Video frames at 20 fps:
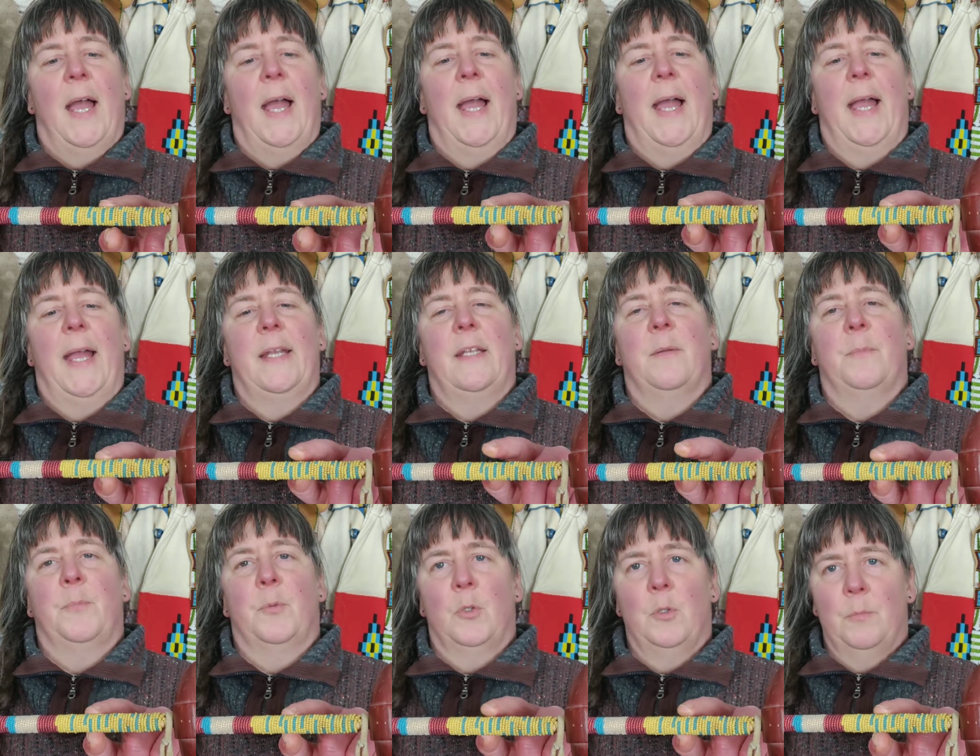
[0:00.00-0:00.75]
And
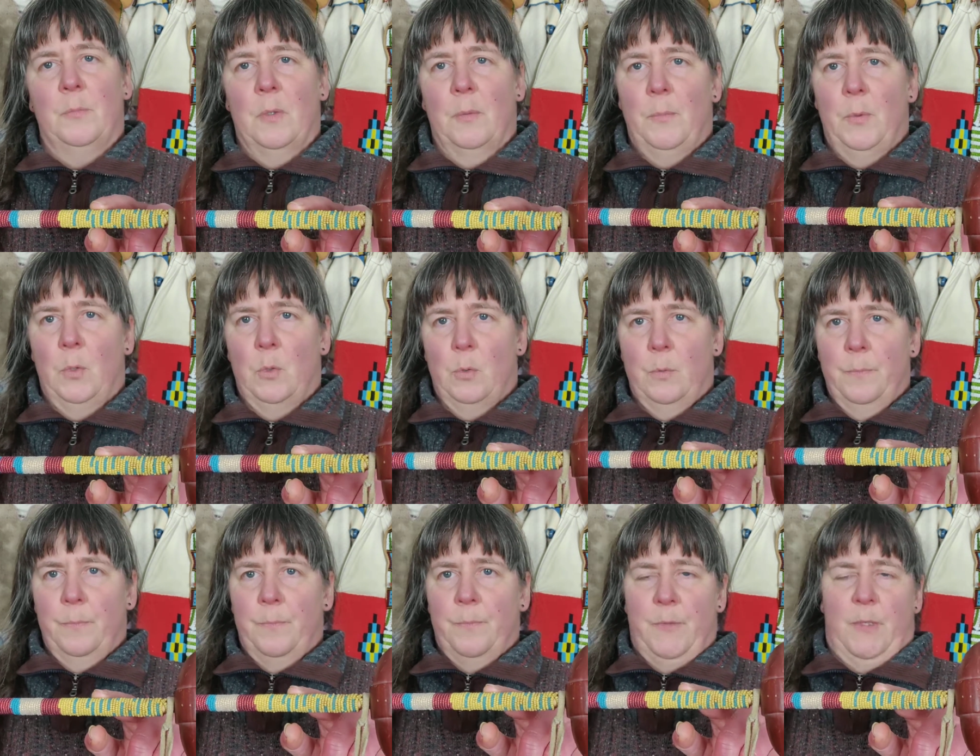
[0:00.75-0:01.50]
the Bodmer
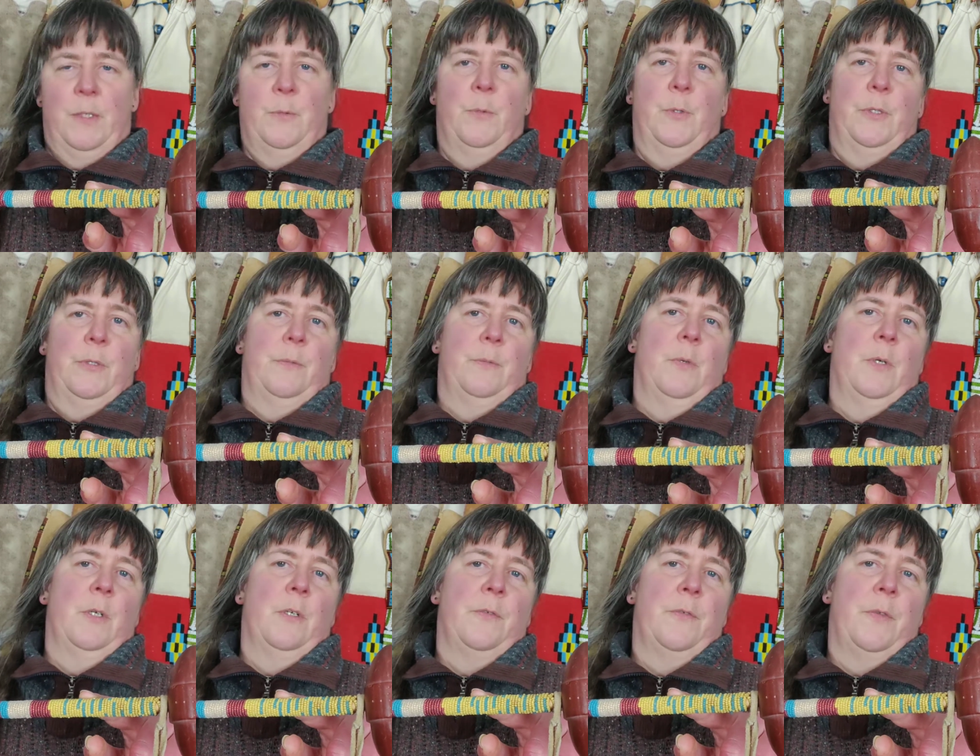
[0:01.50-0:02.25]
blue, that was
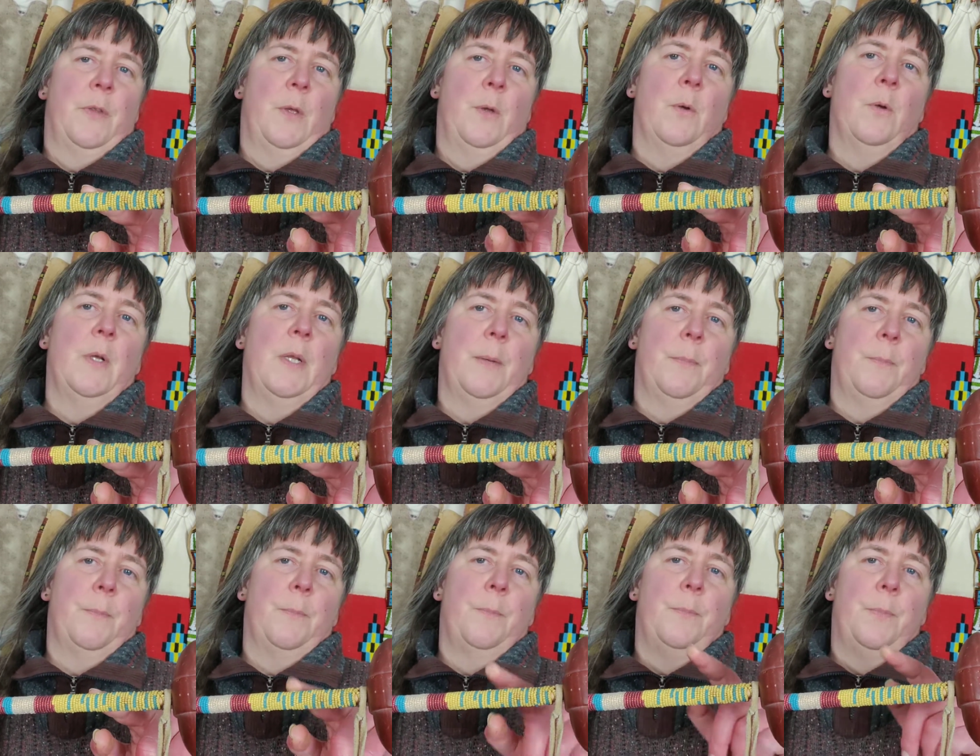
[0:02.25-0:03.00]
one of the
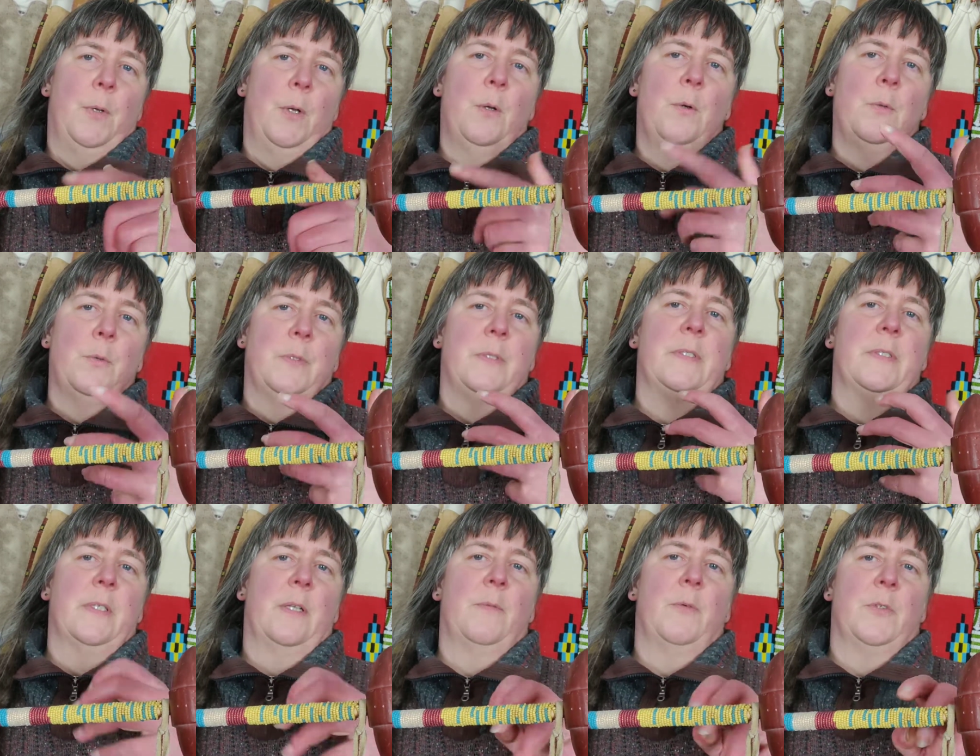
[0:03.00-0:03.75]
early
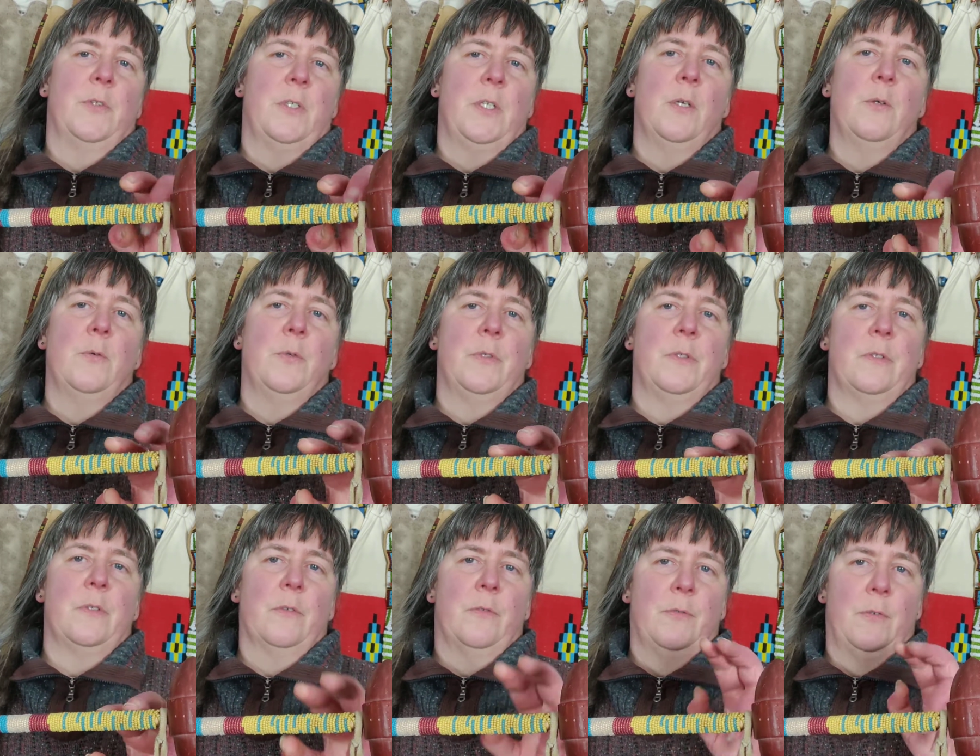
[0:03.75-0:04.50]
blues that was
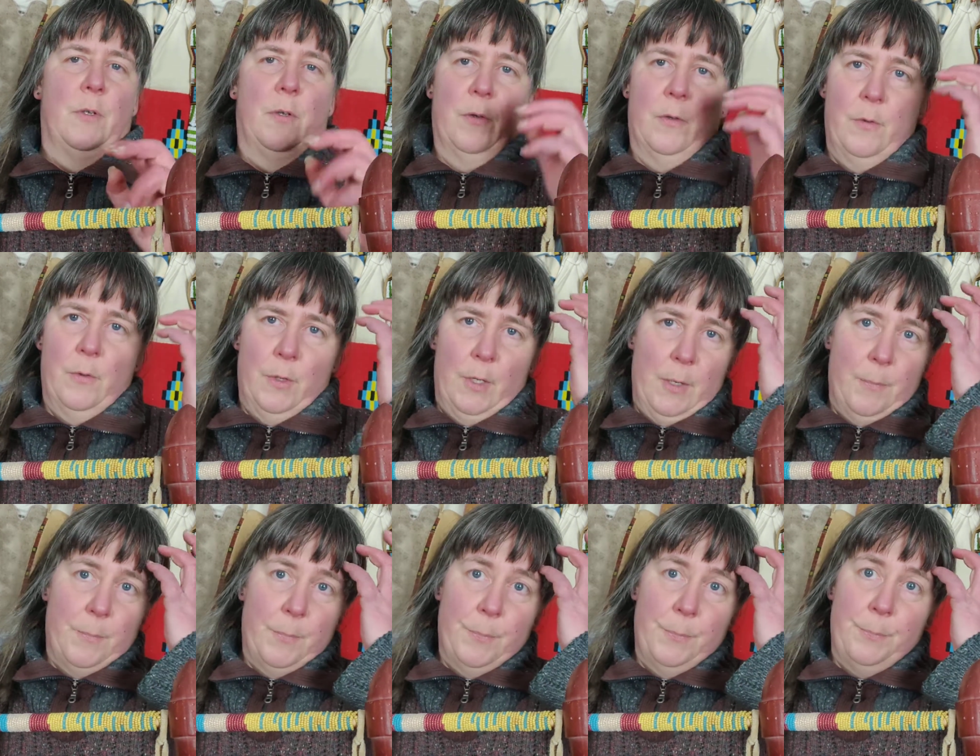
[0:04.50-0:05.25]
used, the
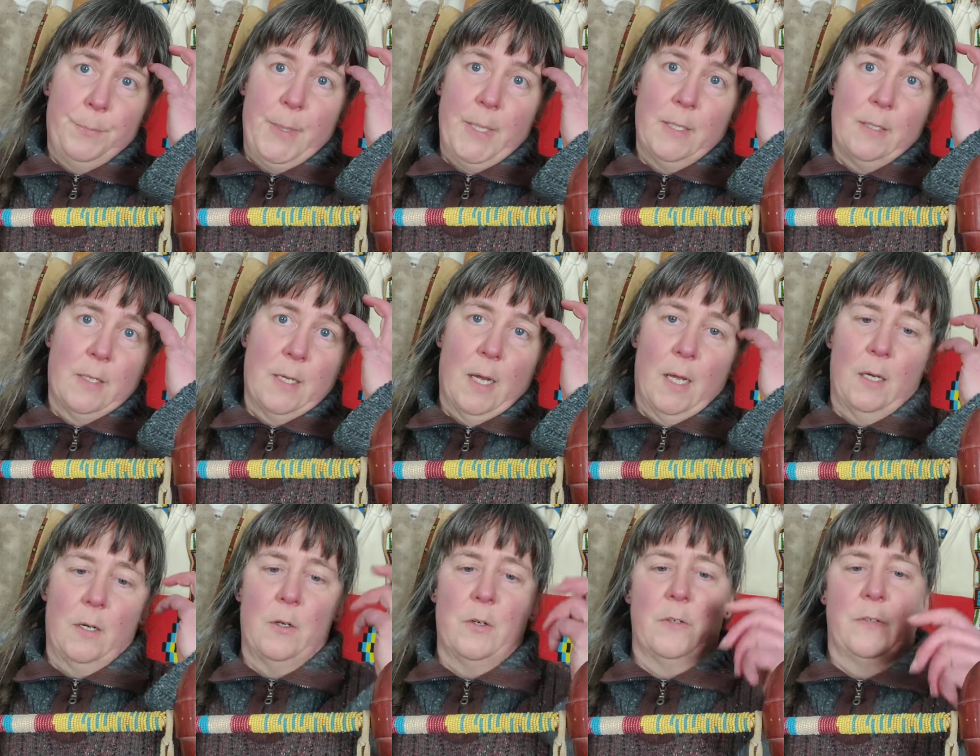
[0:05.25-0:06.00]
early bead
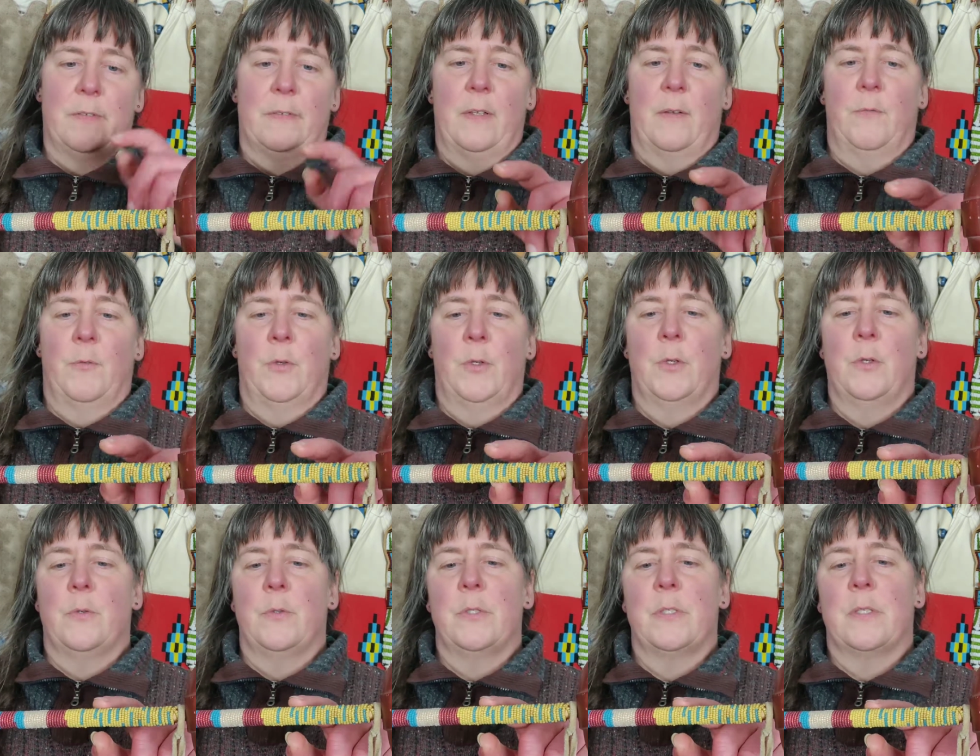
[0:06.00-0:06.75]
colors that were
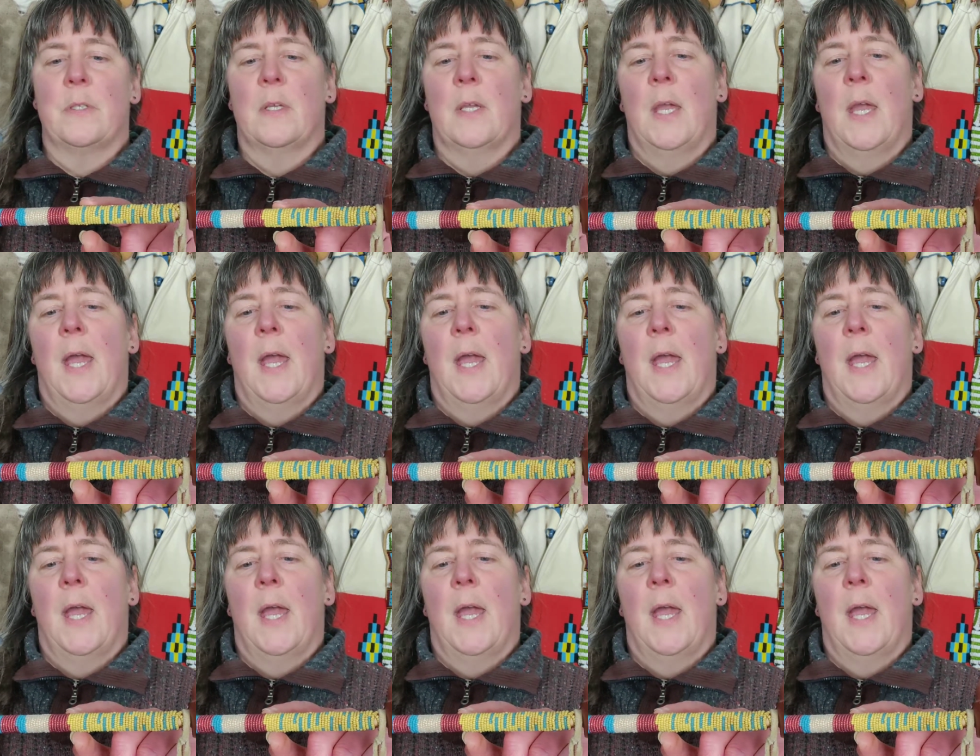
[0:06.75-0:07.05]
used.